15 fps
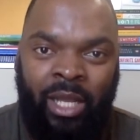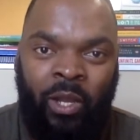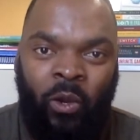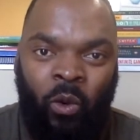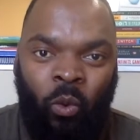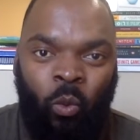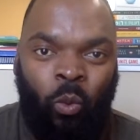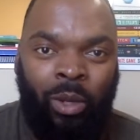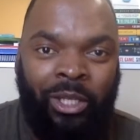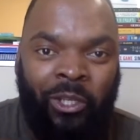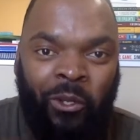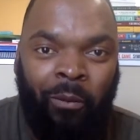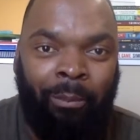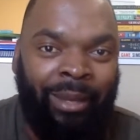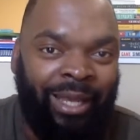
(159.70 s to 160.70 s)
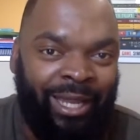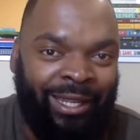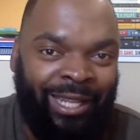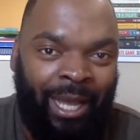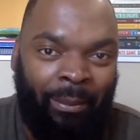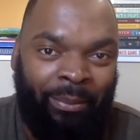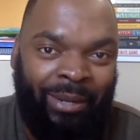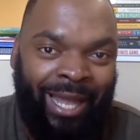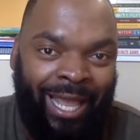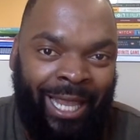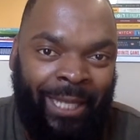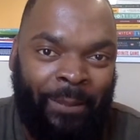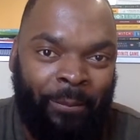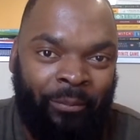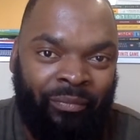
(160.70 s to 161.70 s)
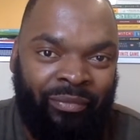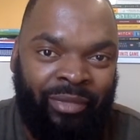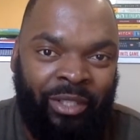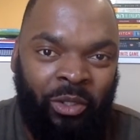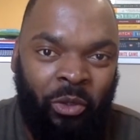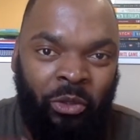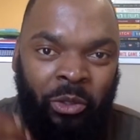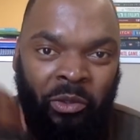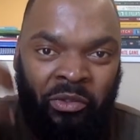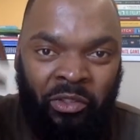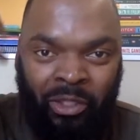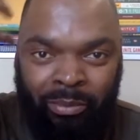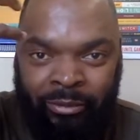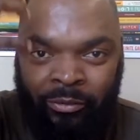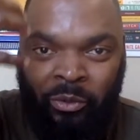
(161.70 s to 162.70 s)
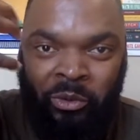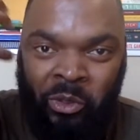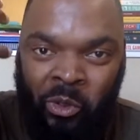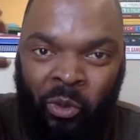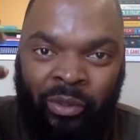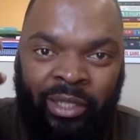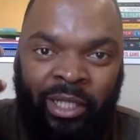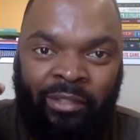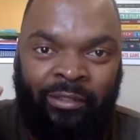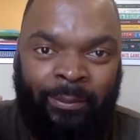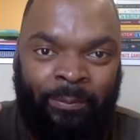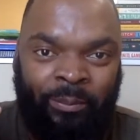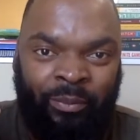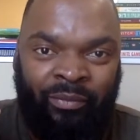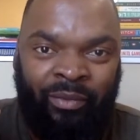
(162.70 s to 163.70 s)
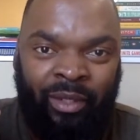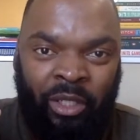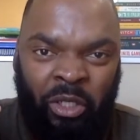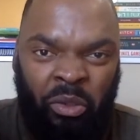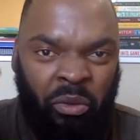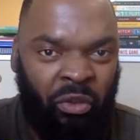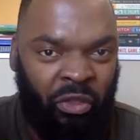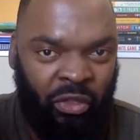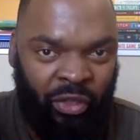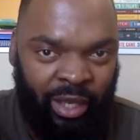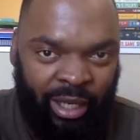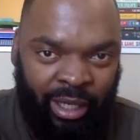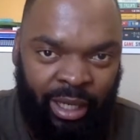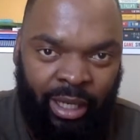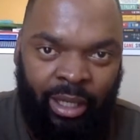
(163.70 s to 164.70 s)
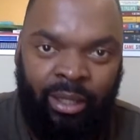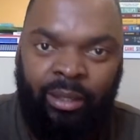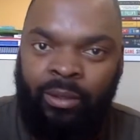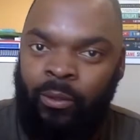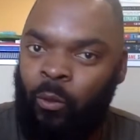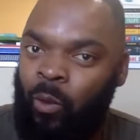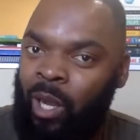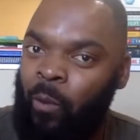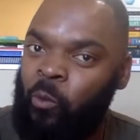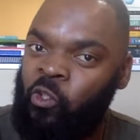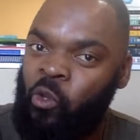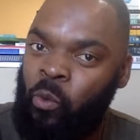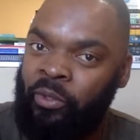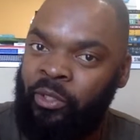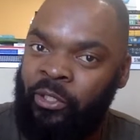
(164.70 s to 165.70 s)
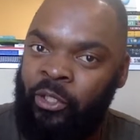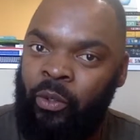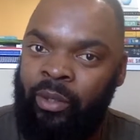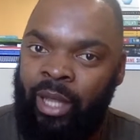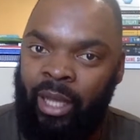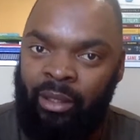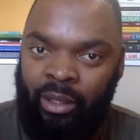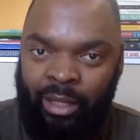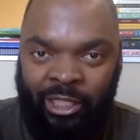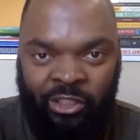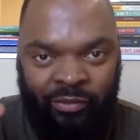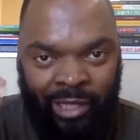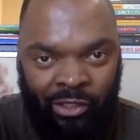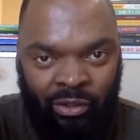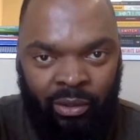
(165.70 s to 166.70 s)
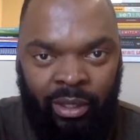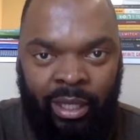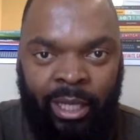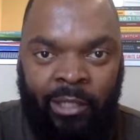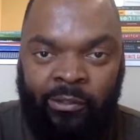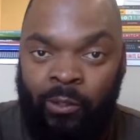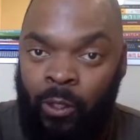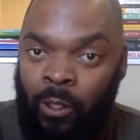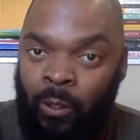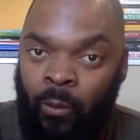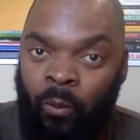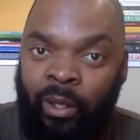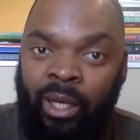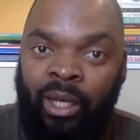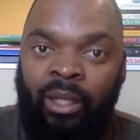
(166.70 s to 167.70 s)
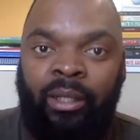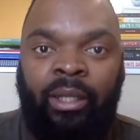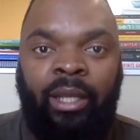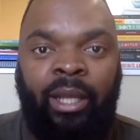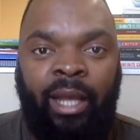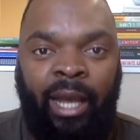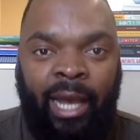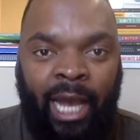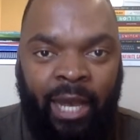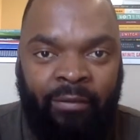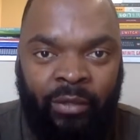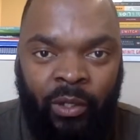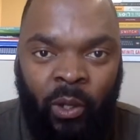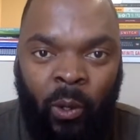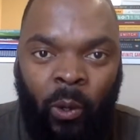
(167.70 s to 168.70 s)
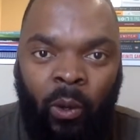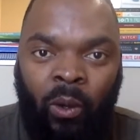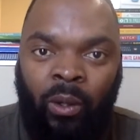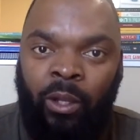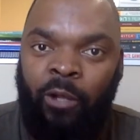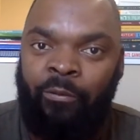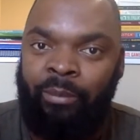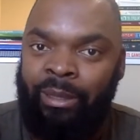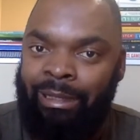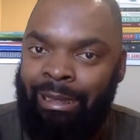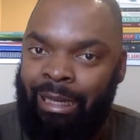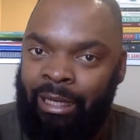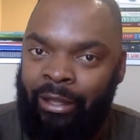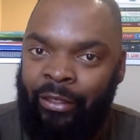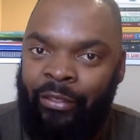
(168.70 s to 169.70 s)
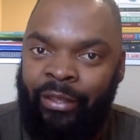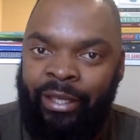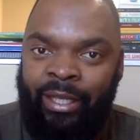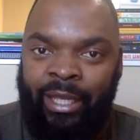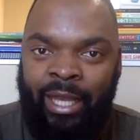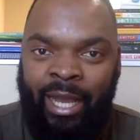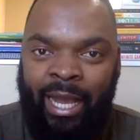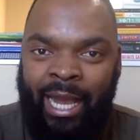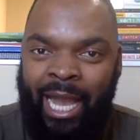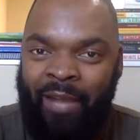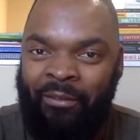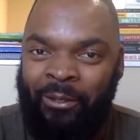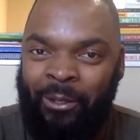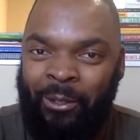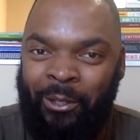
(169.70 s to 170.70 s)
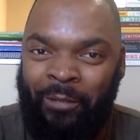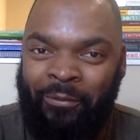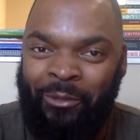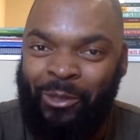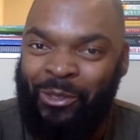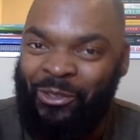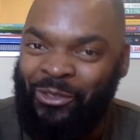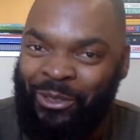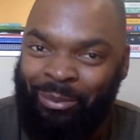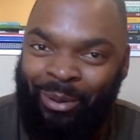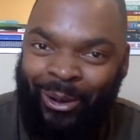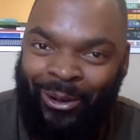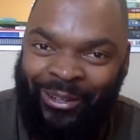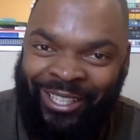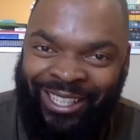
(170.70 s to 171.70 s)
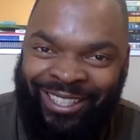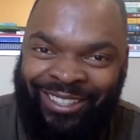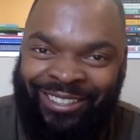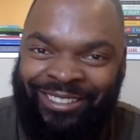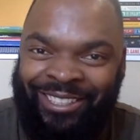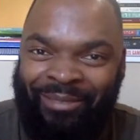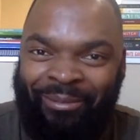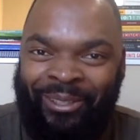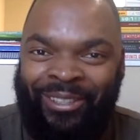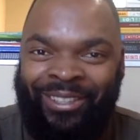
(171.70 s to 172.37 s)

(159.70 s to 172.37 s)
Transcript: When you're making that plan, you're using your prefrontal cortex. You're thinking, why would you want to do that? Let's rationalize. Well, I have a goal of being healthy. I have a goal of going to a party in the summer,